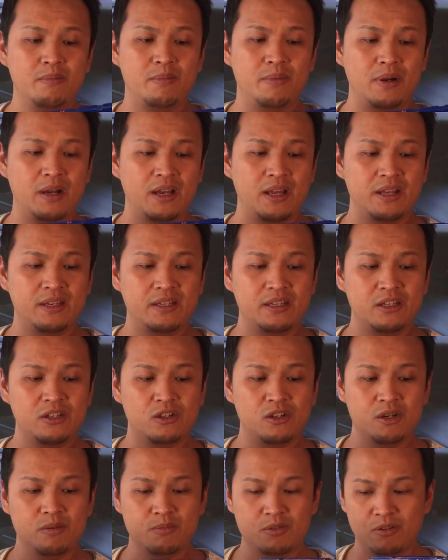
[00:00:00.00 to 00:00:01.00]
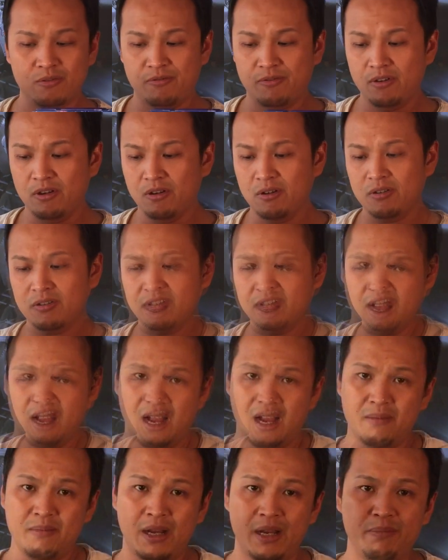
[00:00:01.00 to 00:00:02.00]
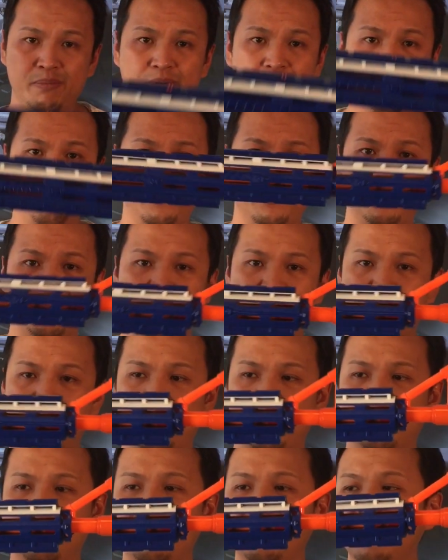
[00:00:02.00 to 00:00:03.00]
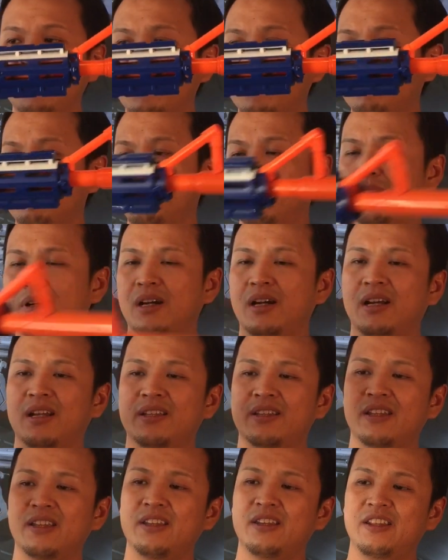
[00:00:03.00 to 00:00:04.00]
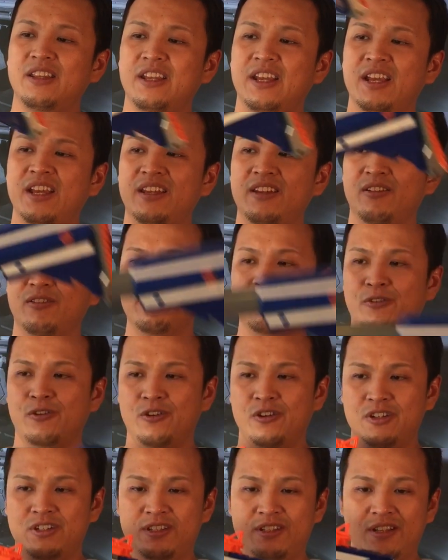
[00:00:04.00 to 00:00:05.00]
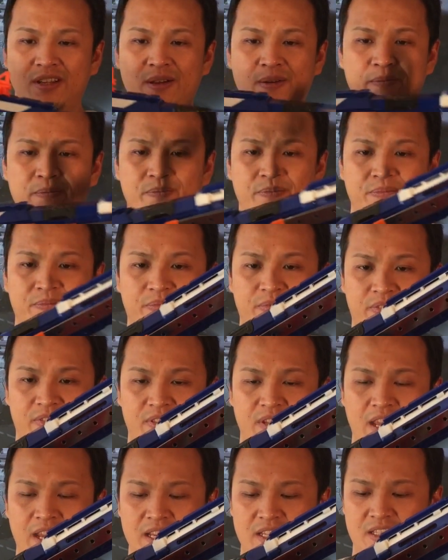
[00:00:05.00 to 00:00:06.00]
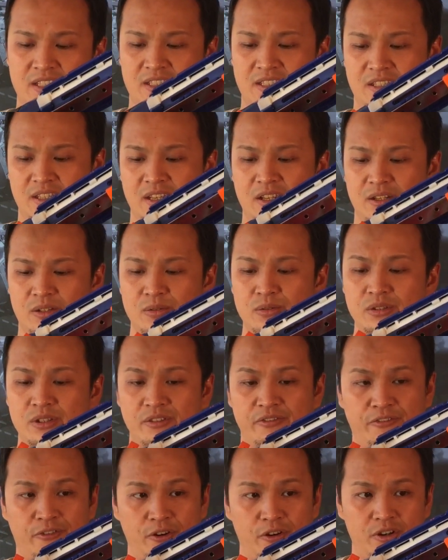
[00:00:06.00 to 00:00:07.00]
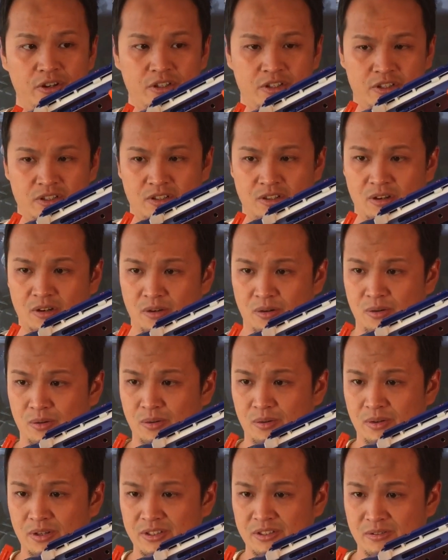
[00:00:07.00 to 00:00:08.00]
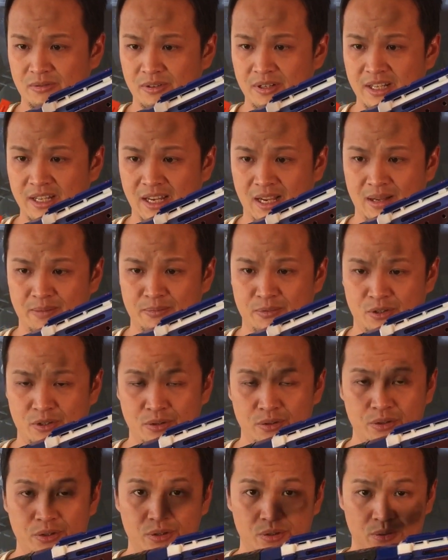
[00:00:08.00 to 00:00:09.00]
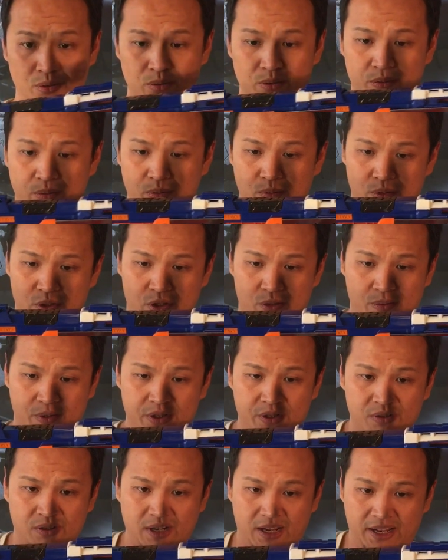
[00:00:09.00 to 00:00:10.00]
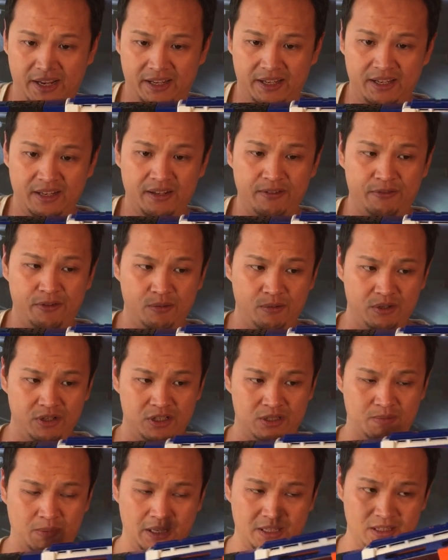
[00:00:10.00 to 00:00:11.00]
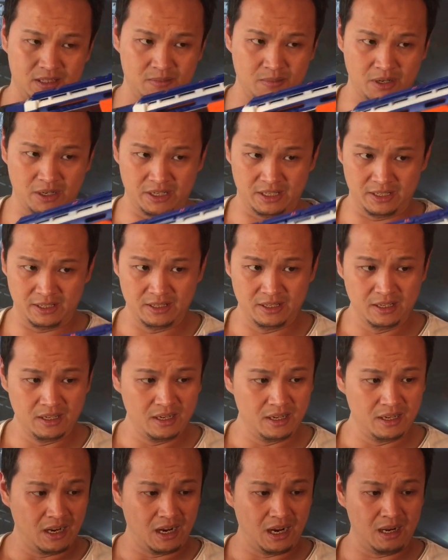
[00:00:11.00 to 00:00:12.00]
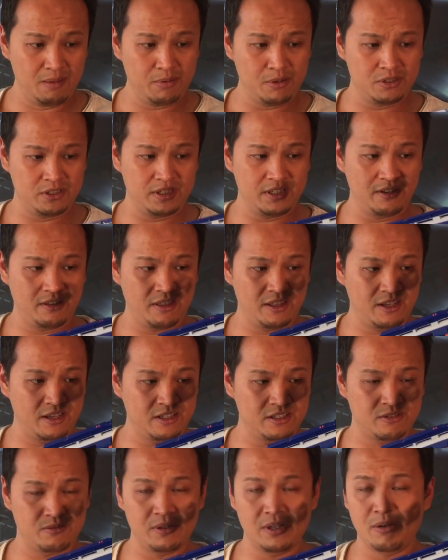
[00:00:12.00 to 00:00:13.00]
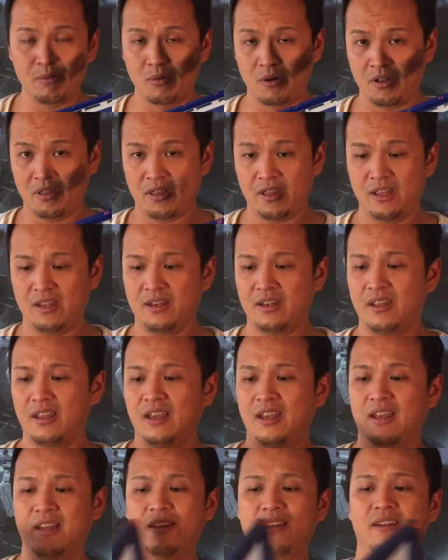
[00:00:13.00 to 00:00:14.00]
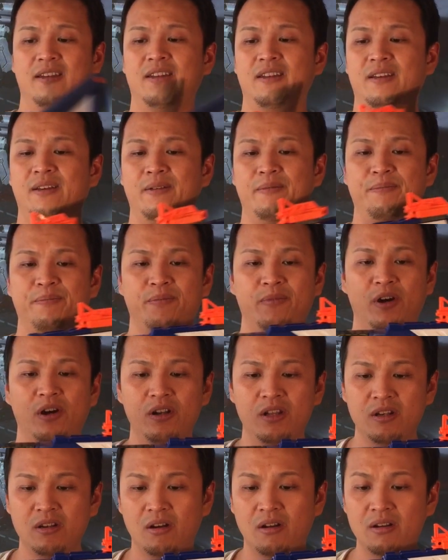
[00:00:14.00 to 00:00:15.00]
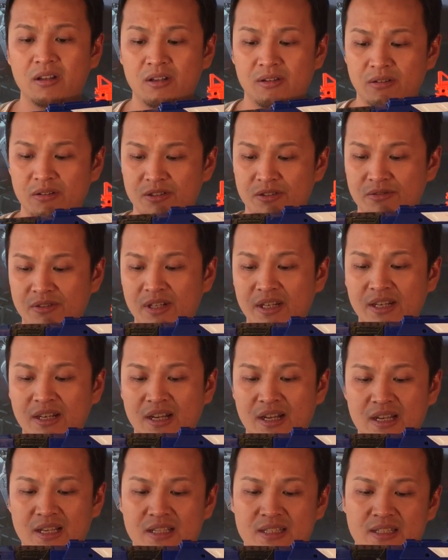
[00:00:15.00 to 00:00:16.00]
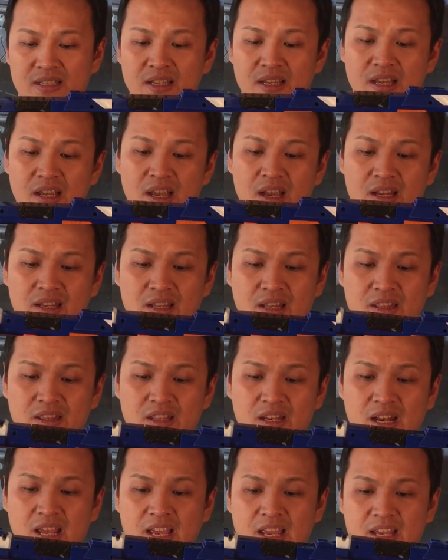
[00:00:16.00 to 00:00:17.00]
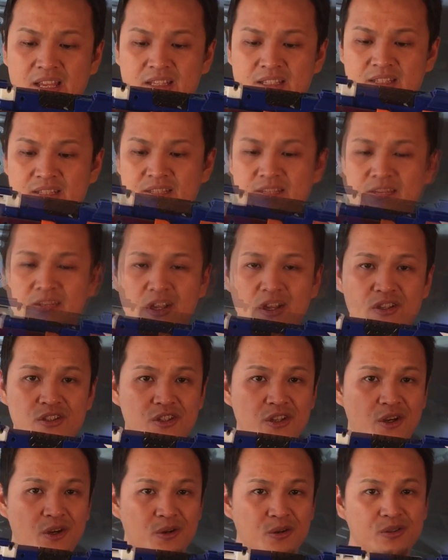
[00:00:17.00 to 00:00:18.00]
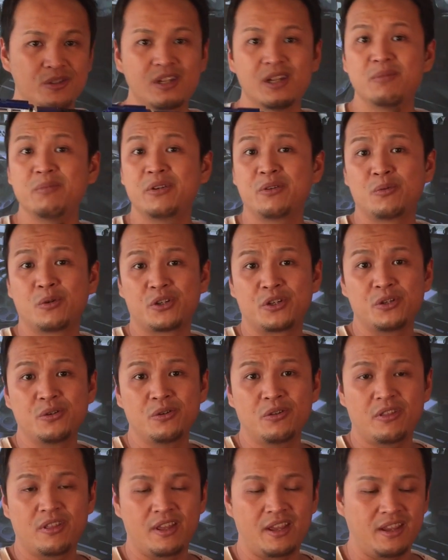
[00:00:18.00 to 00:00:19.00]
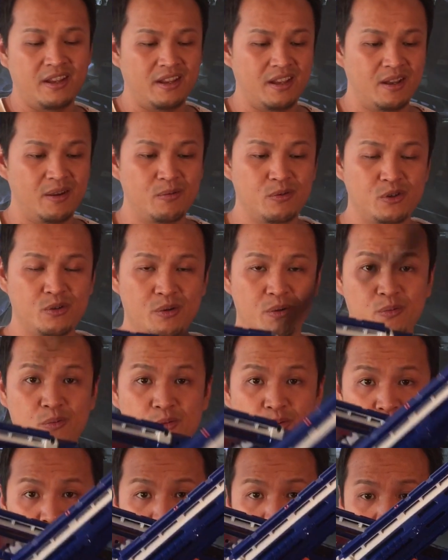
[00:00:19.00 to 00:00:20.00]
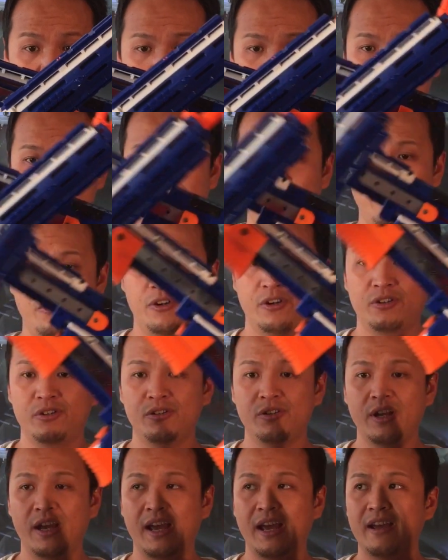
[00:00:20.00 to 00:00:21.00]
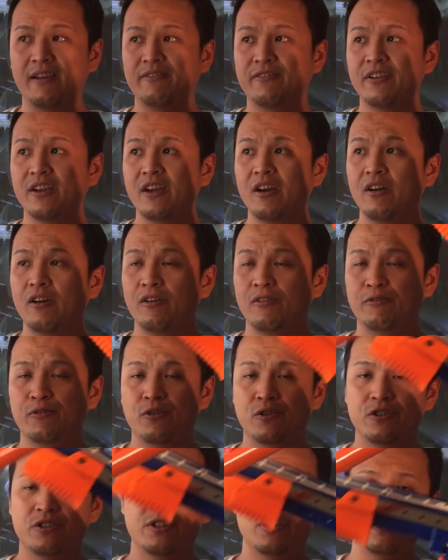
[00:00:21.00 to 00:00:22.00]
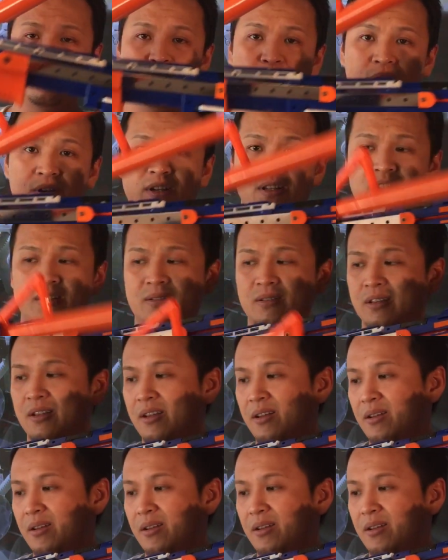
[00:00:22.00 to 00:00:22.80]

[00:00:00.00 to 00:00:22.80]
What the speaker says: but in terms of looks, I might prefer this one. But in the end, of course, tastes do differ, so it's really up to you which one you like and if you want to spend the money. I personally think it's really worth it, and all in all, it looks really nice nonetheless. So tell me what you think and which one you would prefer to have. Of course, this one is